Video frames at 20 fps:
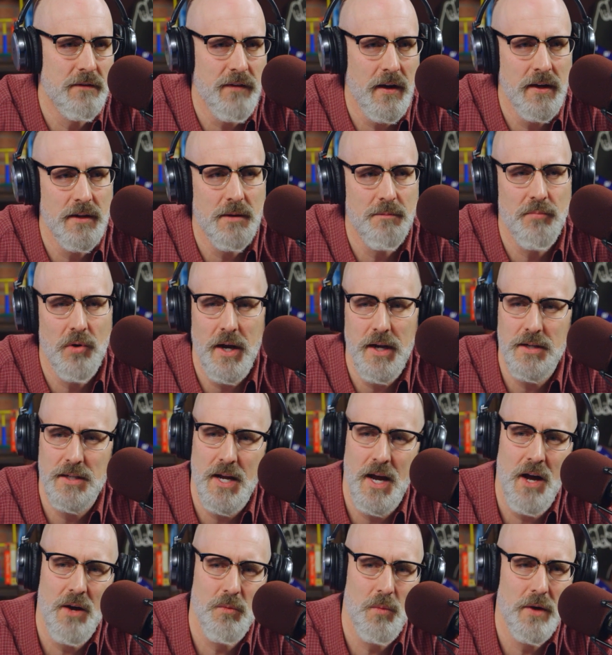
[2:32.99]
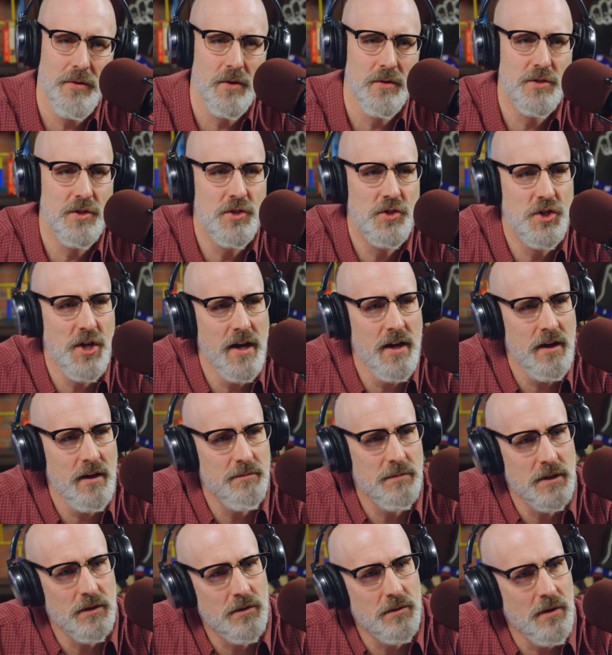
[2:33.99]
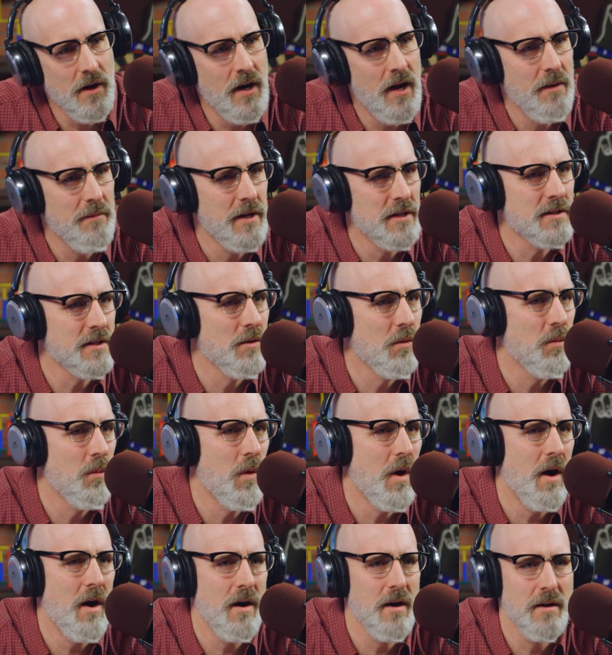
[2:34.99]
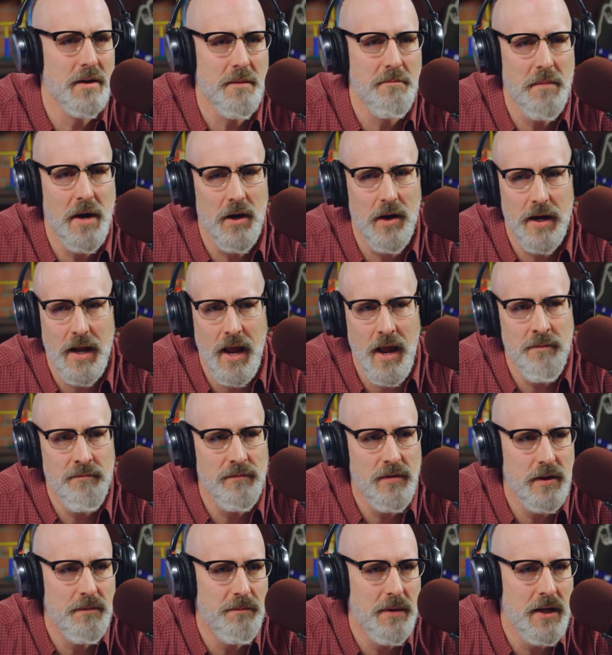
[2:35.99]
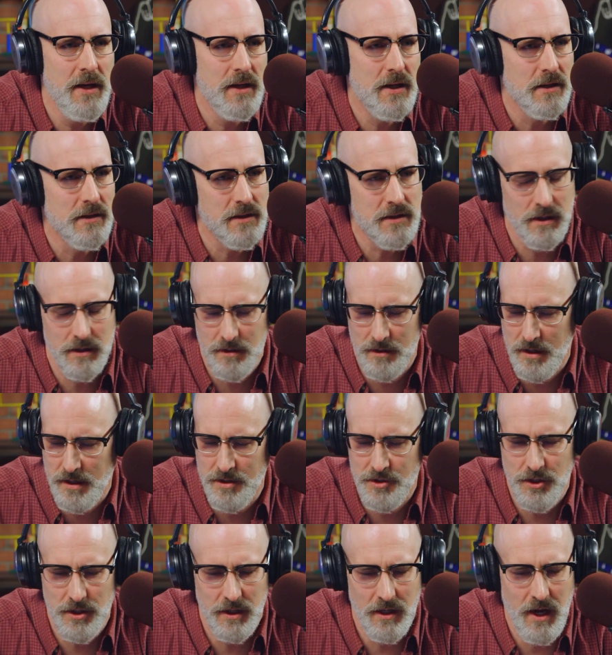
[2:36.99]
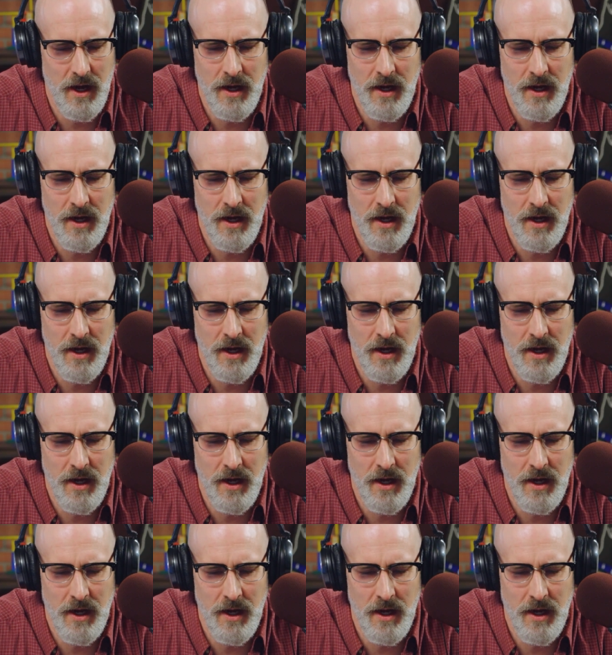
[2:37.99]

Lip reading: if I had to break down whether Jacob deGrom has the WAR to merit MVP consideration.